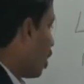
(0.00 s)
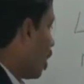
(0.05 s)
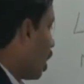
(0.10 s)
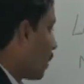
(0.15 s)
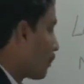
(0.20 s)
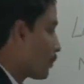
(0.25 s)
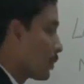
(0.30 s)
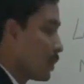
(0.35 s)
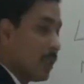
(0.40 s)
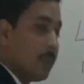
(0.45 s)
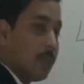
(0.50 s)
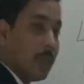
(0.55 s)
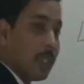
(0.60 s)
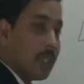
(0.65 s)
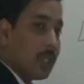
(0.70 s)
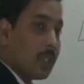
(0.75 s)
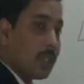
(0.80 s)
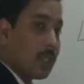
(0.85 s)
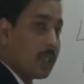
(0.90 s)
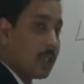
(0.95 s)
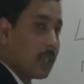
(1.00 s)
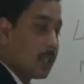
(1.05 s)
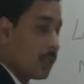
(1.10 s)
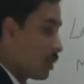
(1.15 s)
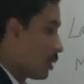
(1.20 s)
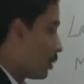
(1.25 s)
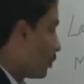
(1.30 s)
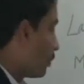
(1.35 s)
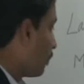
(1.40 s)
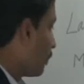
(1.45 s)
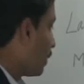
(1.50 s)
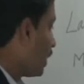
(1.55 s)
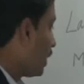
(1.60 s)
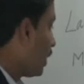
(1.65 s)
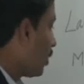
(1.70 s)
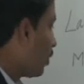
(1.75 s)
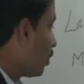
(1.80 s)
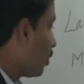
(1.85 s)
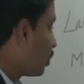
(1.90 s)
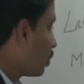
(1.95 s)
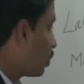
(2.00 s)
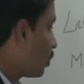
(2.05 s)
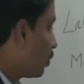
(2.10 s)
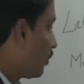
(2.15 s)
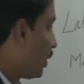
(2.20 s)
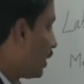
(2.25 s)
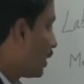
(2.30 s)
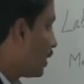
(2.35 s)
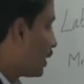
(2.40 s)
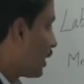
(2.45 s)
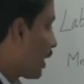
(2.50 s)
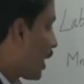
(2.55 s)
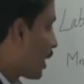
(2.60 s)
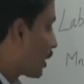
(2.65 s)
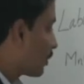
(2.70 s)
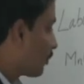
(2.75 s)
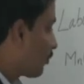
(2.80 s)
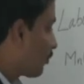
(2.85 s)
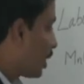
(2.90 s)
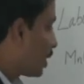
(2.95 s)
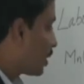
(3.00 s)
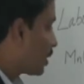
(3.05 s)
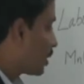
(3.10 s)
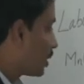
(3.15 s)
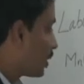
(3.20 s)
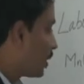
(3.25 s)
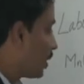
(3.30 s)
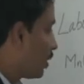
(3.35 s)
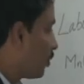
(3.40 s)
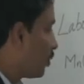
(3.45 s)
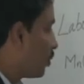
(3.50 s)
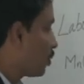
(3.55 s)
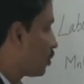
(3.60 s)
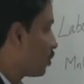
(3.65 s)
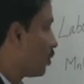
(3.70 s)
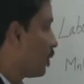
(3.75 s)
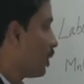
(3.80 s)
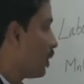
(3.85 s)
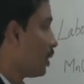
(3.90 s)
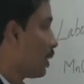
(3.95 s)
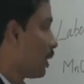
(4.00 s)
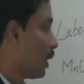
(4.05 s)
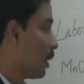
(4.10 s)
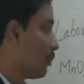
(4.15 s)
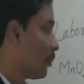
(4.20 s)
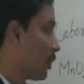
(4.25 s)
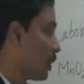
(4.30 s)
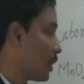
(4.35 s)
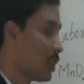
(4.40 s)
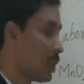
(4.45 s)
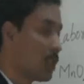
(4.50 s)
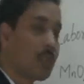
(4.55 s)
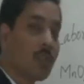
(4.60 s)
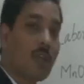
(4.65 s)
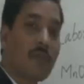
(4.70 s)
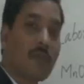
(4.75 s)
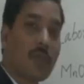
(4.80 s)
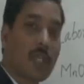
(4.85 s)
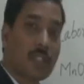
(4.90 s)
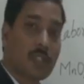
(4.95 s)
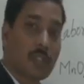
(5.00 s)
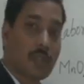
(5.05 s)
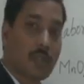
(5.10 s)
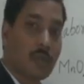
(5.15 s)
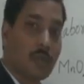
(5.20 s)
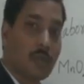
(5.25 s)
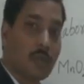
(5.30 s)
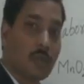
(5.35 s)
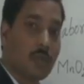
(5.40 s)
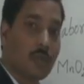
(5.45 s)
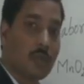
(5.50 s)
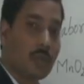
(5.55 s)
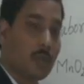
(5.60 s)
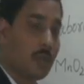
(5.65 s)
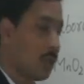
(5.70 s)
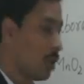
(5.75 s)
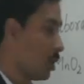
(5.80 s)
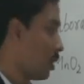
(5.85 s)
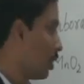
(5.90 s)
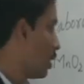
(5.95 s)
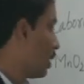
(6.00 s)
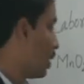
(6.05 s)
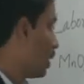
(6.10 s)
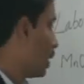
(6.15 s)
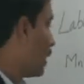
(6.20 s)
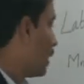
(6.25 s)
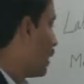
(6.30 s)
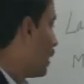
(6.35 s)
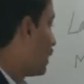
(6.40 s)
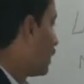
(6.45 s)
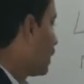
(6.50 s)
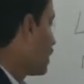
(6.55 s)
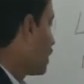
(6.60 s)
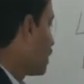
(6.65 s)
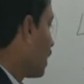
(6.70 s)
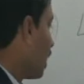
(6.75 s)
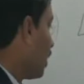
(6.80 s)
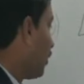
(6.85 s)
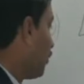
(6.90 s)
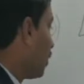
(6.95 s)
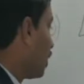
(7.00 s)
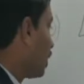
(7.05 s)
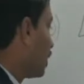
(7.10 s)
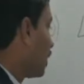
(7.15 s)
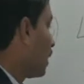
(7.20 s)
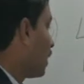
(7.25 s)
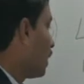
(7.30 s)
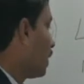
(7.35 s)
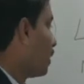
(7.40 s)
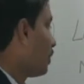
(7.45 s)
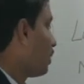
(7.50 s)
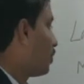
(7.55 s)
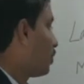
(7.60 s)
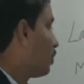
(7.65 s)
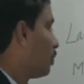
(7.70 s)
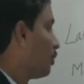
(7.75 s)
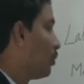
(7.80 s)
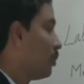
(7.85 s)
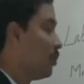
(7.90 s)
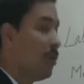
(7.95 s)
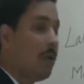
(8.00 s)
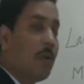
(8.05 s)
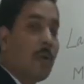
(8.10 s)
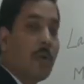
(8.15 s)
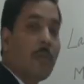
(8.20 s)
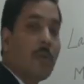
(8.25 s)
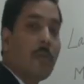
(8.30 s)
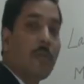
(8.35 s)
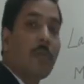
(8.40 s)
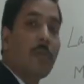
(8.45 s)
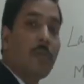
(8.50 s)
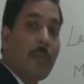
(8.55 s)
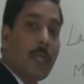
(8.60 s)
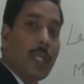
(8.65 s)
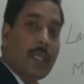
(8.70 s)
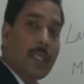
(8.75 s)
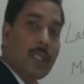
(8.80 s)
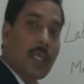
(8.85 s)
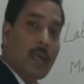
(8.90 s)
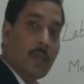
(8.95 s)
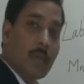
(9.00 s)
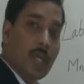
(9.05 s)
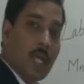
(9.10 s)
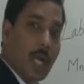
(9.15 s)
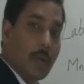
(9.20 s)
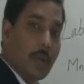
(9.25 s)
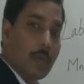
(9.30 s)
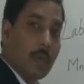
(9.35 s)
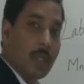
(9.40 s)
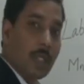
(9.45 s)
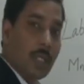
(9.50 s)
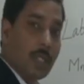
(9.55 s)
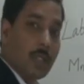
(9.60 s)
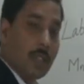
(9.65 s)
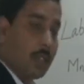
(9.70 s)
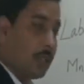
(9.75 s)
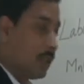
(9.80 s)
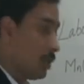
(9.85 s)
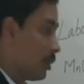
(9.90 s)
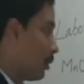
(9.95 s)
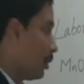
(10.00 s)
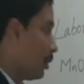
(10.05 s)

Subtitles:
Option B, BaO2 when react with CO2 in presence of H2O, it is converted into barium carbonate,